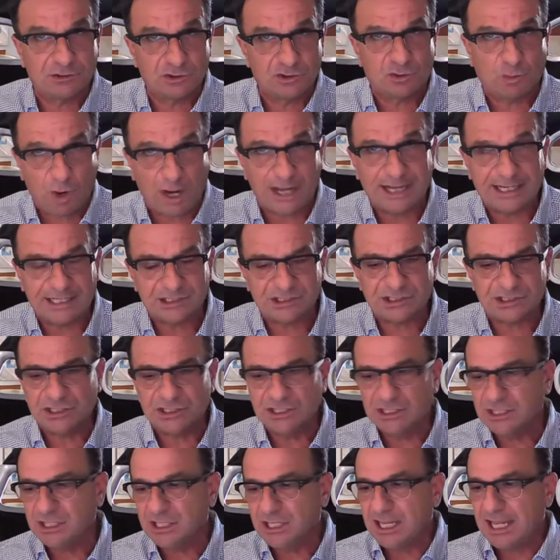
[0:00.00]

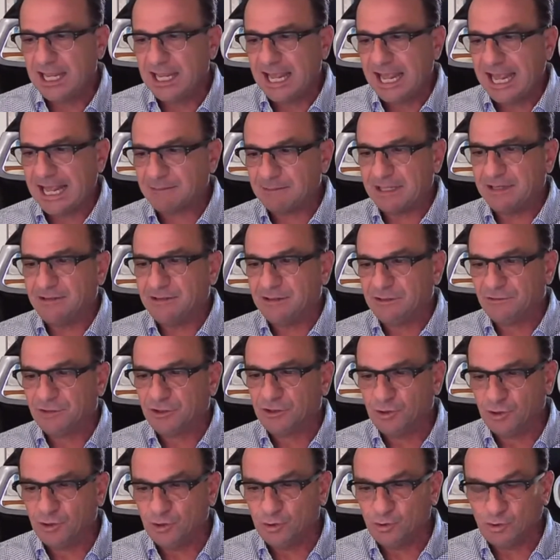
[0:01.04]
twice. And then the
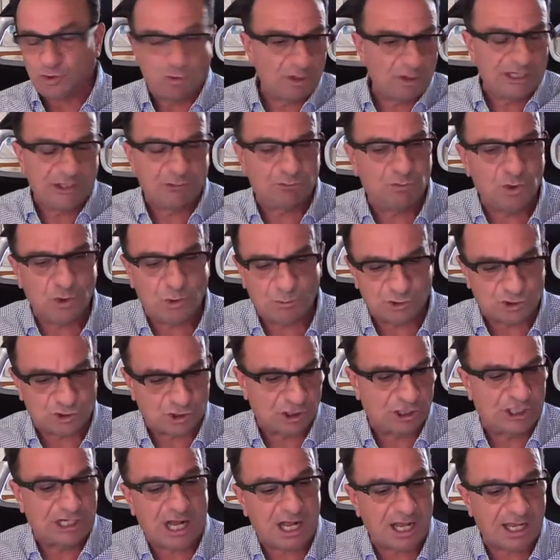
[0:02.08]
new 20 rooms
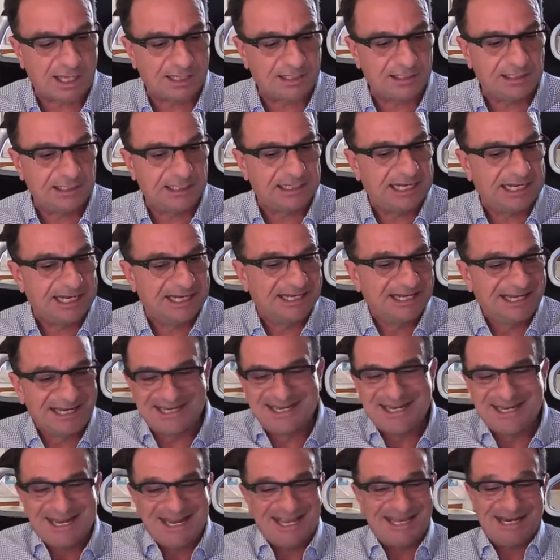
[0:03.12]
are gone
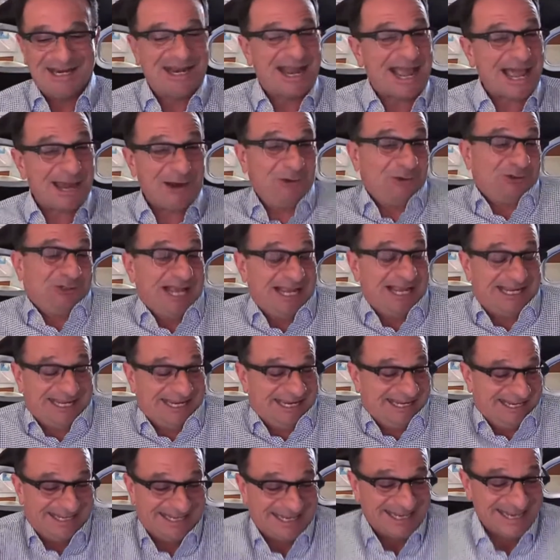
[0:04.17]
in a
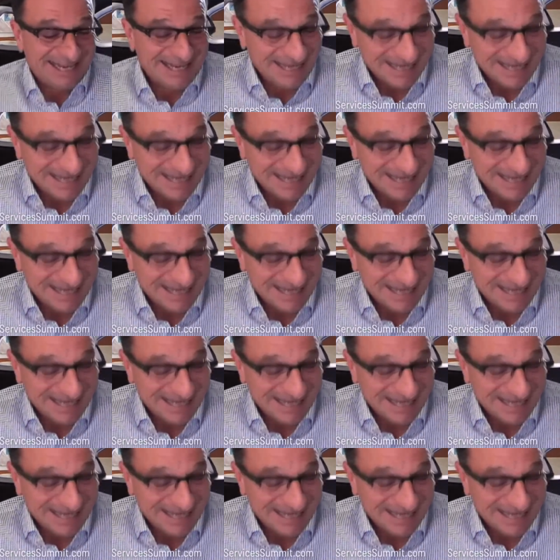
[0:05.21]
nanosecond.